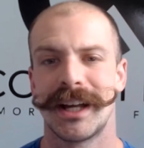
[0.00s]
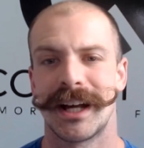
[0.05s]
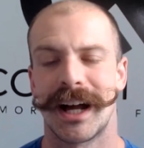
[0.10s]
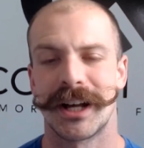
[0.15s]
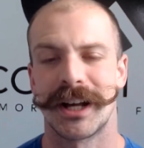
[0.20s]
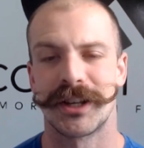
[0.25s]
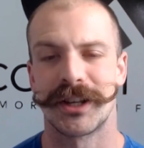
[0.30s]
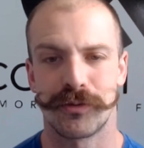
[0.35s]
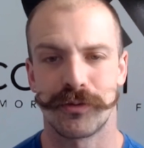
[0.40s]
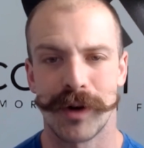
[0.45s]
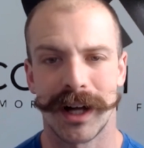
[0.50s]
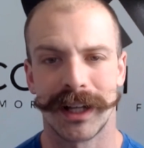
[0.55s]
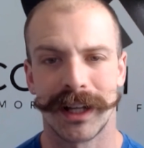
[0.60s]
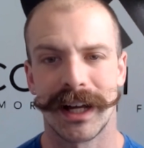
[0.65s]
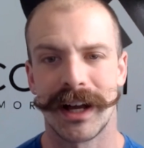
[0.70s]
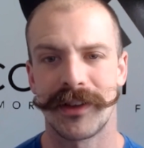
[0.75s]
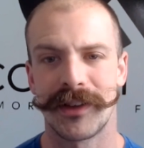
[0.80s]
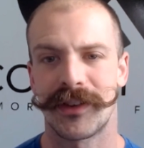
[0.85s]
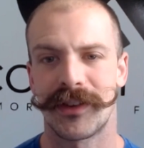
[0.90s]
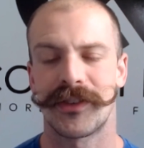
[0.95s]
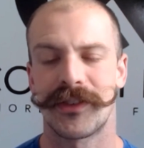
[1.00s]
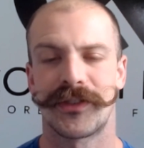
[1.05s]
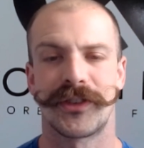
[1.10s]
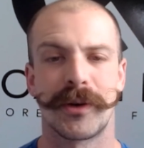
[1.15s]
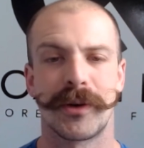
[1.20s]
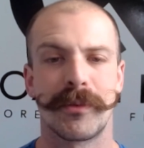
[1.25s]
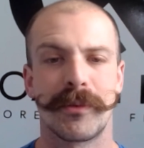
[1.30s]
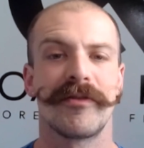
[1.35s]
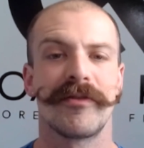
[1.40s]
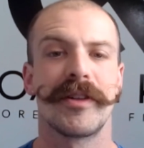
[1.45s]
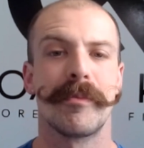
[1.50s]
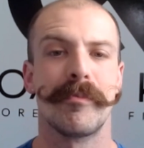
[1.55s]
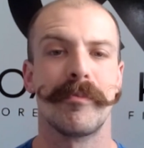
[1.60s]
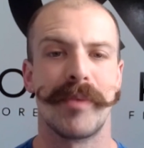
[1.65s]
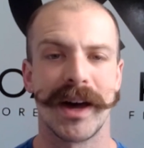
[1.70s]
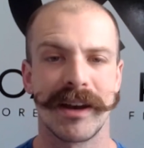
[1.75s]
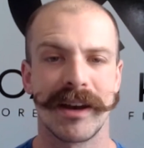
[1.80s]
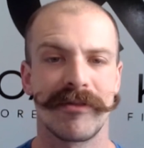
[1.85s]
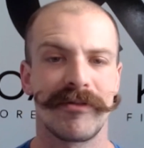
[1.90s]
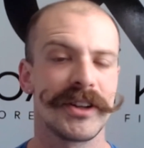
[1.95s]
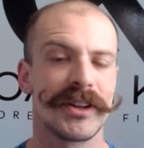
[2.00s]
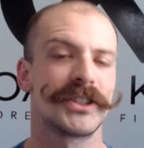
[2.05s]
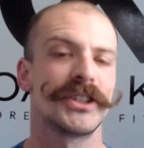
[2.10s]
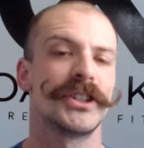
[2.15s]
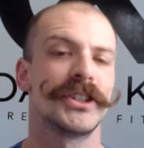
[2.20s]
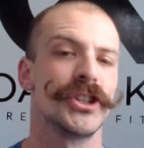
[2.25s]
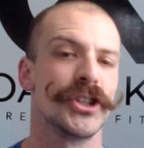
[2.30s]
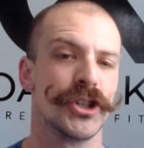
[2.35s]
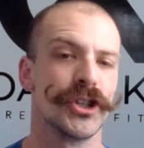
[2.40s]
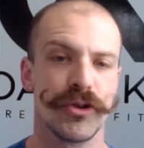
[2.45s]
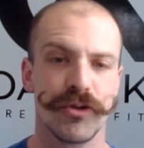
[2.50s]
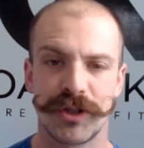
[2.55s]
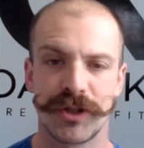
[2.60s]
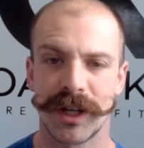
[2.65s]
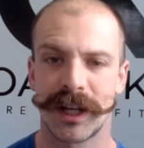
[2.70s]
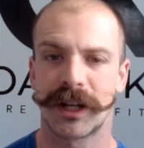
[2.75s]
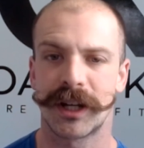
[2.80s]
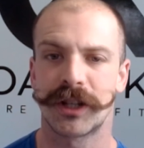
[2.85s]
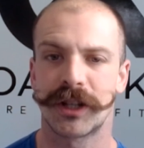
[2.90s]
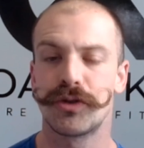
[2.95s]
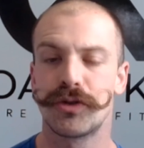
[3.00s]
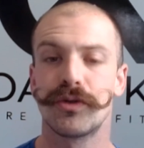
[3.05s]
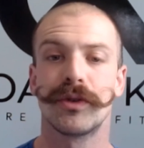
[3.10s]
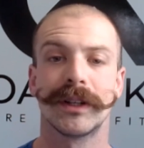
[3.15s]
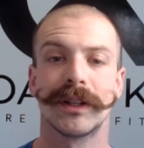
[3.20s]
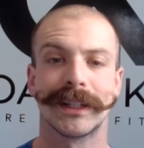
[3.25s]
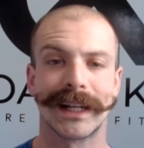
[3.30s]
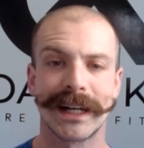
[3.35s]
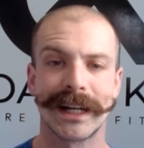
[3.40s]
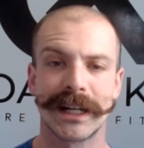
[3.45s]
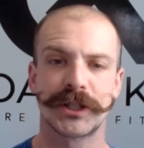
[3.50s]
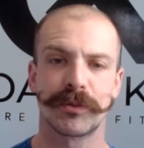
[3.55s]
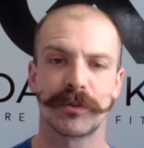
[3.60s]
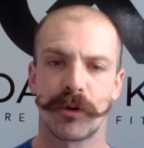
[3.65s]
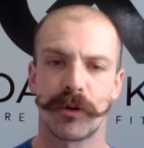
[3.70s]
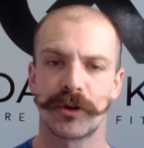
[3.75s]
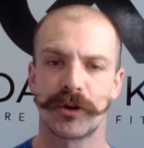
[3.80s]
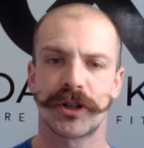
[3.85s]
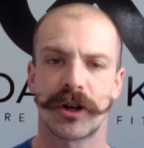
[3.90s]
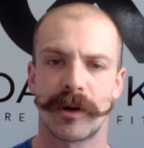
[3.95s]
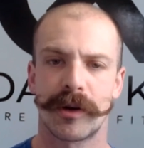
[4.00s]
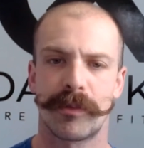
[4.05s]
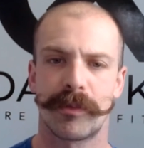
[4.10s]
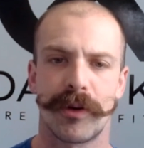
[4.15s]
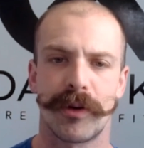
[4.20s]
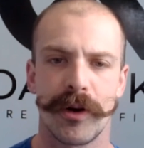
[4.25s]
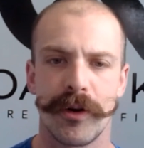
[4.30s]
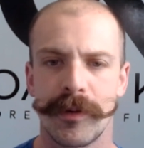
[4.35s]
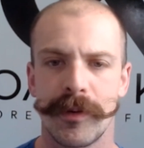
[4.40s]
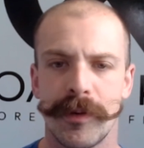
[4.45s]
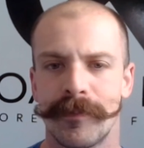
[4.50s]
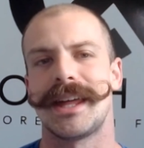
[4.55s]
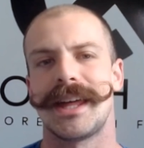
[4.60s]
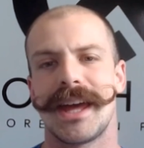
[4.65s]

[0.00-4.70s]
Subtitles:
as well as some of the benefits in using a tool like Sports Card Pro.